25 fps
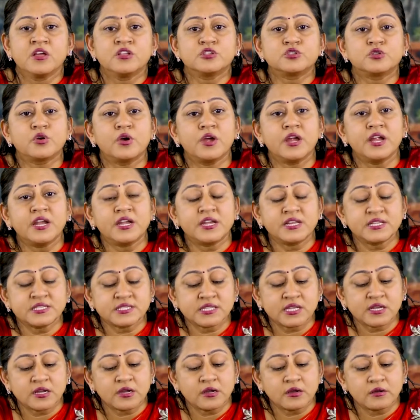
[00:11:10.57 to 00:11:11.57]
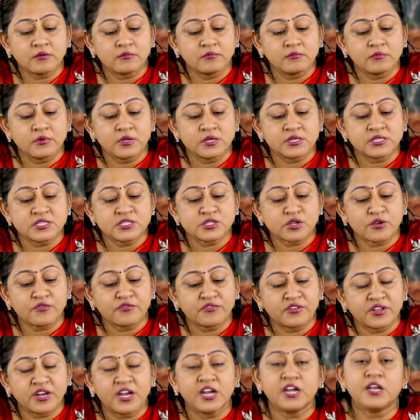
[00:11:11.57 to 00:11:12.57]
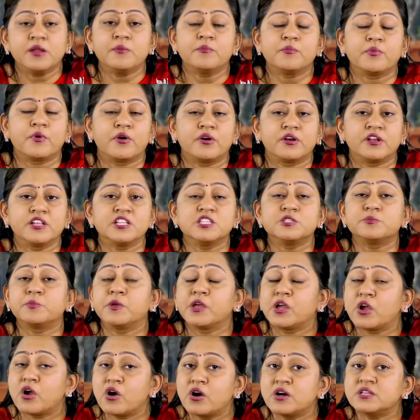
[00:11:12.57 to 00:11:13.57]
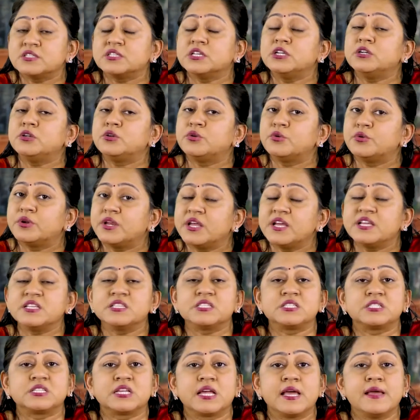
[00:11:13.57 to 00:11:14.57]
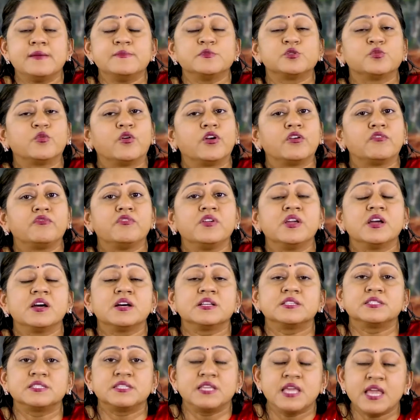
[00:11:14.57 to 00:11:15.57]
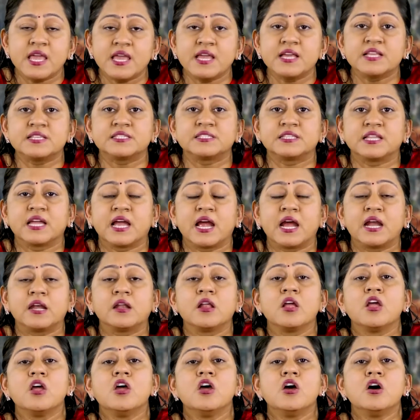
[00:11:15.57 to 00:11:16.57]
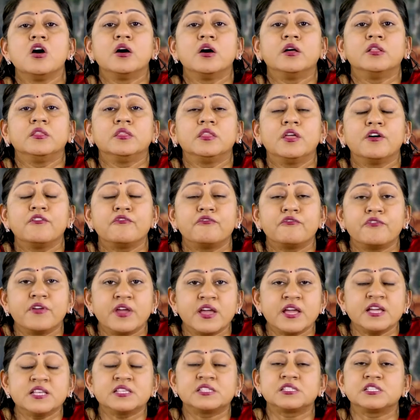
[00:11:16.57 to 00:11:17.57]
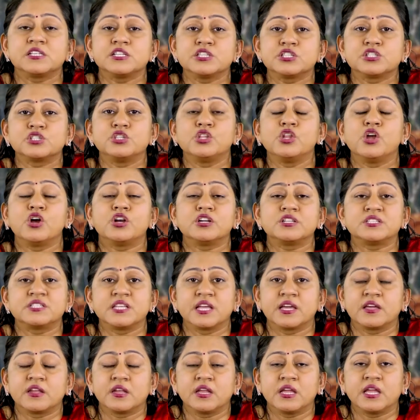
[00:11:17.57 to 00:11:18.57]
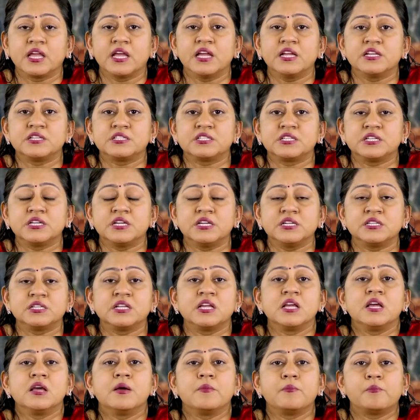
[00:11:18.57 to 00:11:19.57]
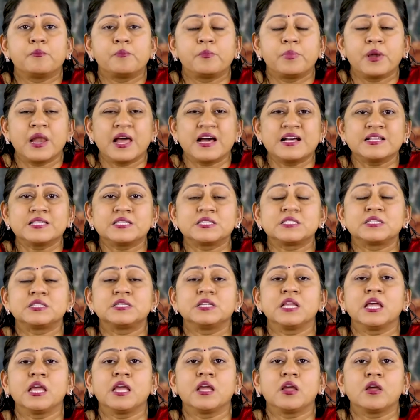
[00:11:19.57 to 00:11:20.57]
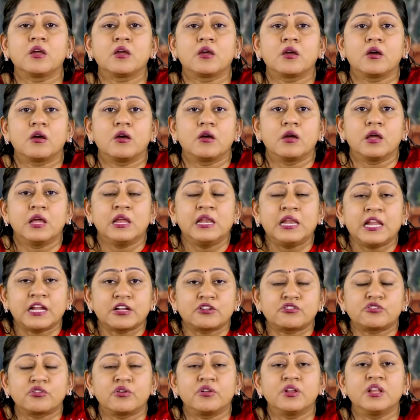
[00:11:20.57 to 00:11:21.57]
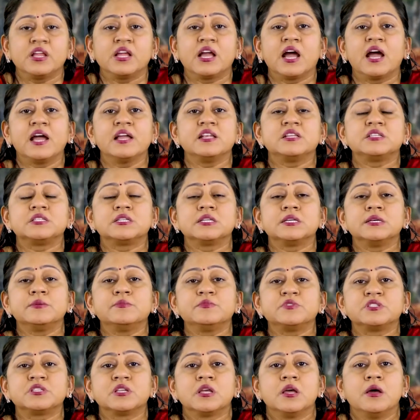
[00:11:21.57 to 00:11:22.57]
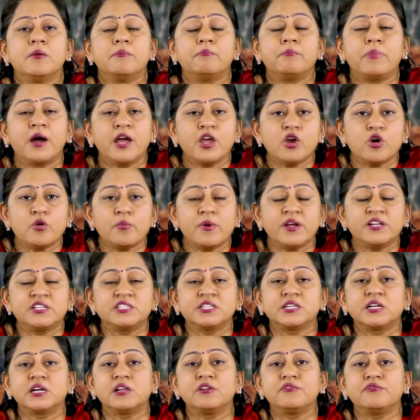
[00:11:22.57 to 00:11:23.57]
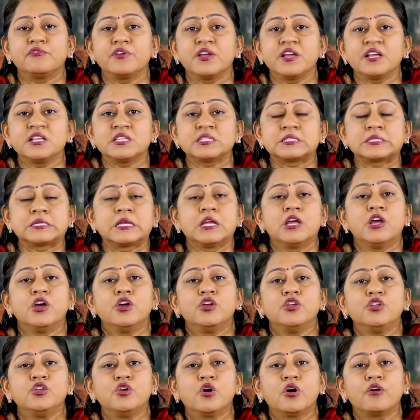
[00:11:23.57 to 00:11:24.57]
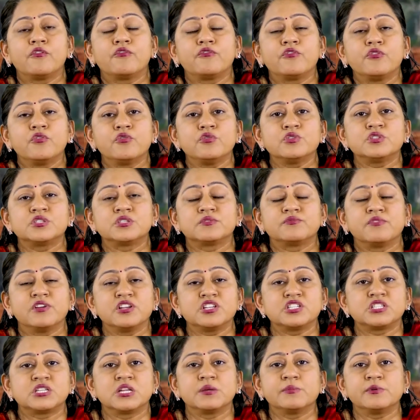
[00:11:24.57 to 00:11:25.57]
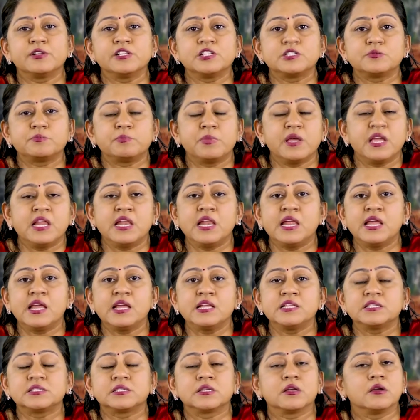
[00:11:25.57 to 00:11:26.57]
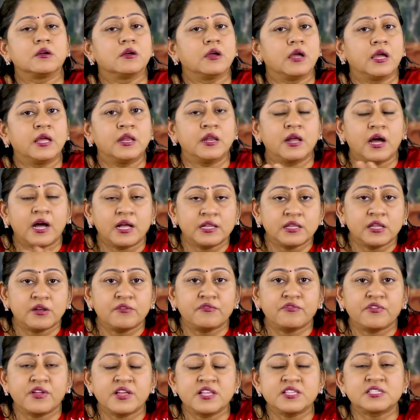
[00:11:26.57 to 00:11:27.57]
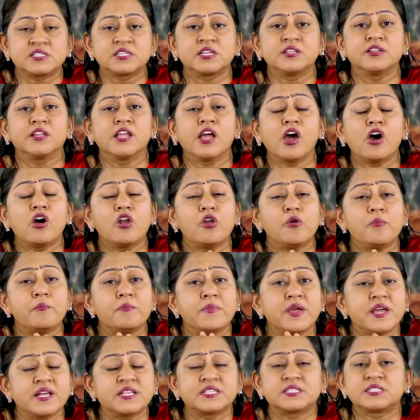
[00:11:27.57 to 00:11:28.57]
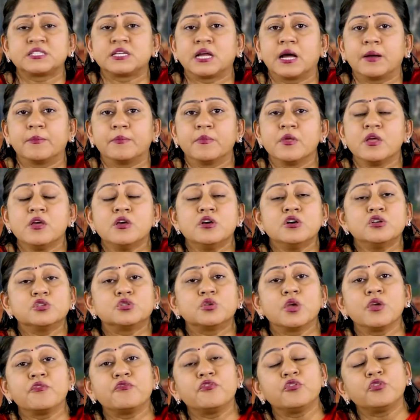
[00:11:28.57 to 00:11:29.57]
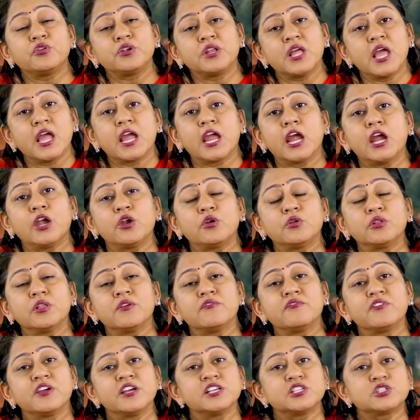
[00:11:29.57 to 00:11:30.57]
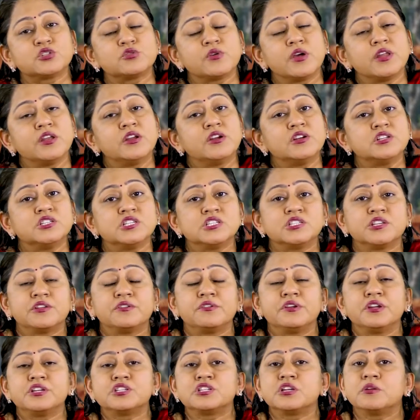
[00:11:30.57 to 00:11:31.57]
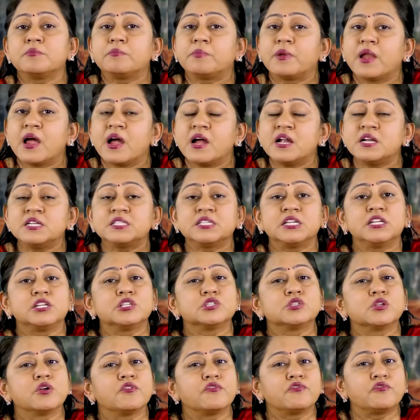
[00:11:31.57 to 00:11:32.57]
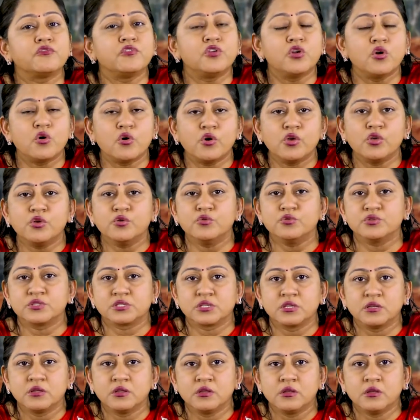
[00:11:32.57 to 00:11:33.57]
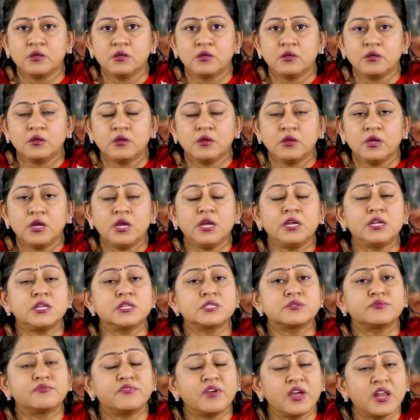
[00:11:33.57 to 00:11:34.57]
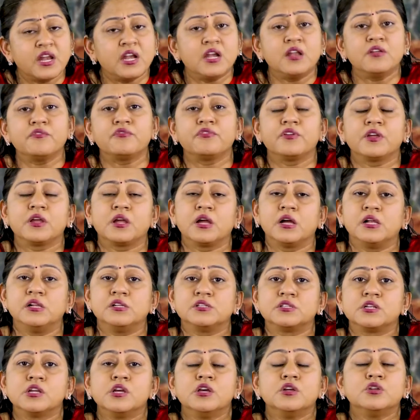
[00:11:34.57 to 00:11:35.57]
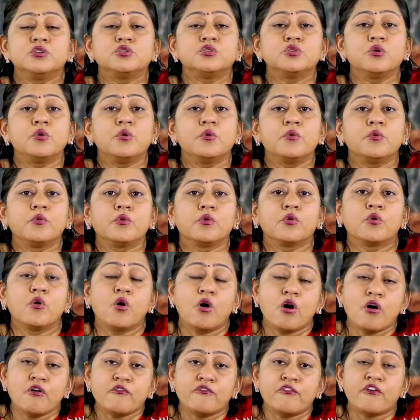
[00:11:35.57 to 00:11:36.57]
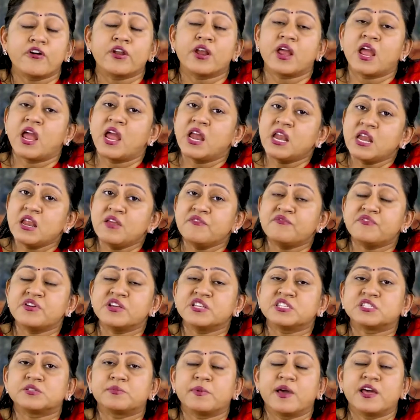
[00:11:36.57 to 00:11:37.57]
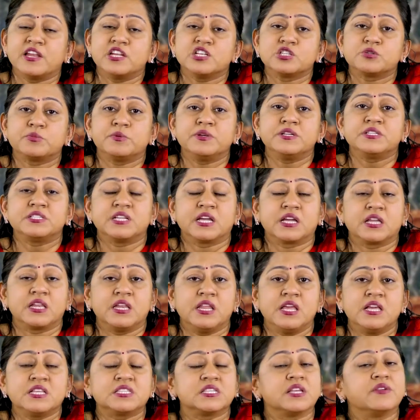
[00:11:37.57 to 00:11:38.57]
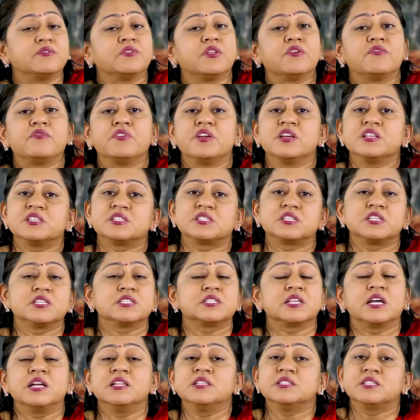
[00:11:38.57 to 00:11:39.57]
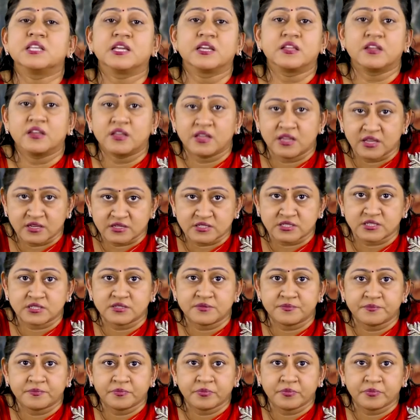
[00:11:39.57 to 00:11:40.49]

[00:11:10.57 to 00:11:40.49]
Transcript: So it is of great importance, because in today's times what we are seeing is that the waste is not segregated. Plastic, electronic items, biomedical waste, your fruits, vegetables, peelings and other waste, they are all mixed up. So if you take it to the waste to energy generation plants, it is of no use. It is very difficult to go for any waste management techniques if the waste is unsegregated.